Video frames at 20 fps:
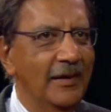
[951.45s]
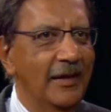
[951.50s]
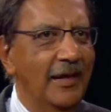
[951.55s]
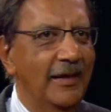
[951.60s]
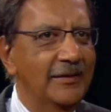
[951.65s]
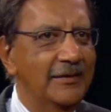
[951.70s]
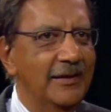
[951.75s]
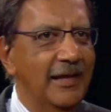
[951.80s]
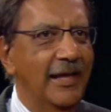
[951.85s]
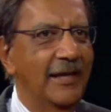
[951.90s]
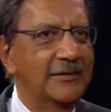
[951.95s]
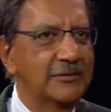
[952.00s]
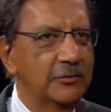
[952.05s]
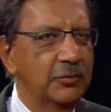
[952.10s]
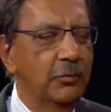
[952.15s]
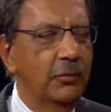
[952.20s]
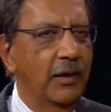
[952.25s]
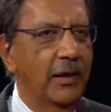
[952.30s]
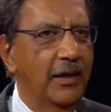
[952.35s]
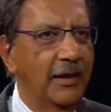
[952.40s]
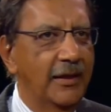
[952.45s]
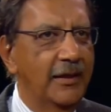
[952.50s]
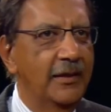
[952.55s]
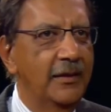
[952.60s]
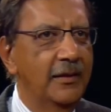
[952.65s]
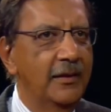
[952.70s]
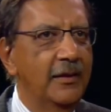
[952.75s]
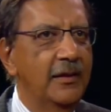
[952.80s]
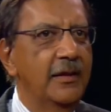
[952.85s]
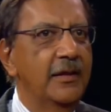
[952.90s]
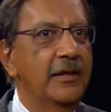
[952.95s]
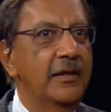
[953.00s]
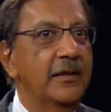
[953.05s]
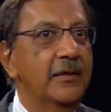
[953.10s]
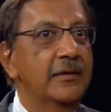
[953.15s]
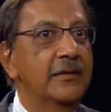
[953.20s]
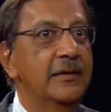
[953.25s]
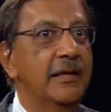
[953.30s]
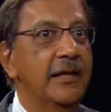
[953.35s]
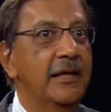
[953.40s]
And that's why
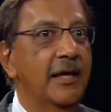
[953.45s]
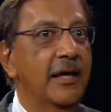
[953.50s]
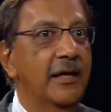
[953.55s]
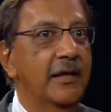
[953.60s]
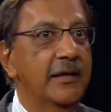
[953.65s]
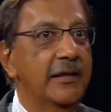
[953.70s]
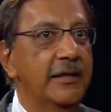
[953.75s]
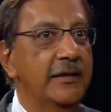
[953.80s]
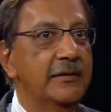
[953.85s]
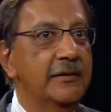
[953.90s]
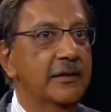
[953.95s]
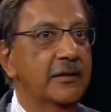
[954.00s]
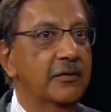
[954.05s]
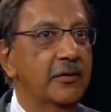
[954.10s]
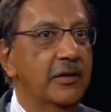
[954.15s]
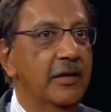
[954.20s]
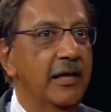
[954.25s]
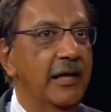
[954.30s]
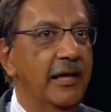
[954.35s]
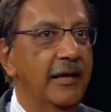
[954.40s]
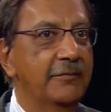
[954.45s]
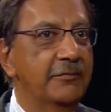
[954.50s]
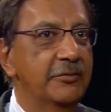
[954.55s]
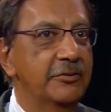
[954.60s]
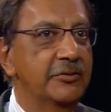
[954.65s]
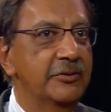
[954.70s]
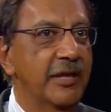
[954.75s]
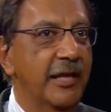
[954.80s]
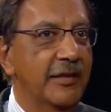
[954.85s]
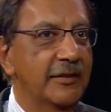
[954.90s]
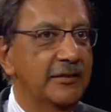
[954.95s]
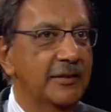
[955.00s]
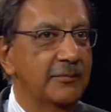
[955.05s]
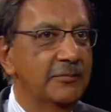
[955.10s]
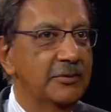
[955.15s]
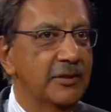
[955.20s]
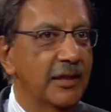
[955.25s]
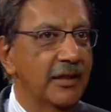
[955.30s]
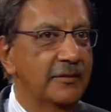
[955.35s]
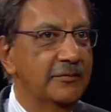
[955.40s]
they are either going to have to change
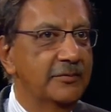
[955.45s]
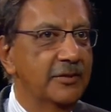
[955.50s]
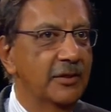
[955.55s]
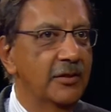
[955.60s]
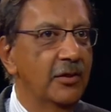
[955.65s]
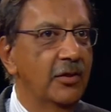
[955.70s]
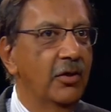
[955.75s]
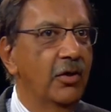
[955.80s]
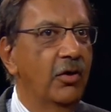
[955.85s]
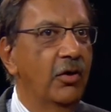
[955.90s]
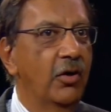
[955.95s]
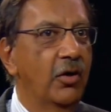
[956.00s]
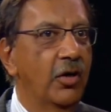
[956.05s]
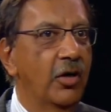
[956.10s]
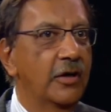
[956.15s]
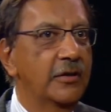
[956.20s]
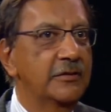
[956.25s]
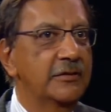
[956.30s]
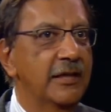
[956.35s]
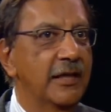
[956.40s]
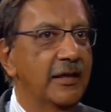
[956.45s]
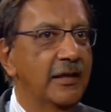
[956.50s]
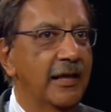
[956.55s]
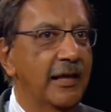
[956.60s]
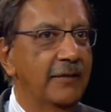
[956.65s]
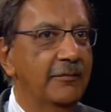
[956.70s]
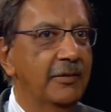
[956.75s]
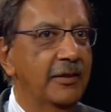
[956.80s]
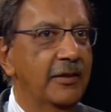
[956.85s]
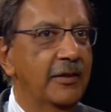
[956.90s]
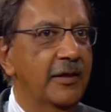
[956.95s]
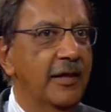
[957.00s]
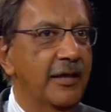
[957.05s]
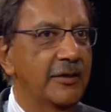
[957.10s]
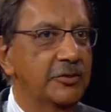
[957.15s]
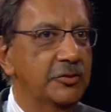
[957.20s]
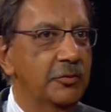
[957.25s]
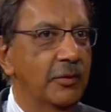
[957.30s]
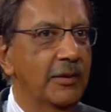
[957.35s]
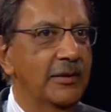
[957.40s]
themselves or they'll have a
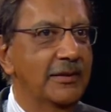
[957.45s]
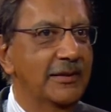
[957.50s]
gradual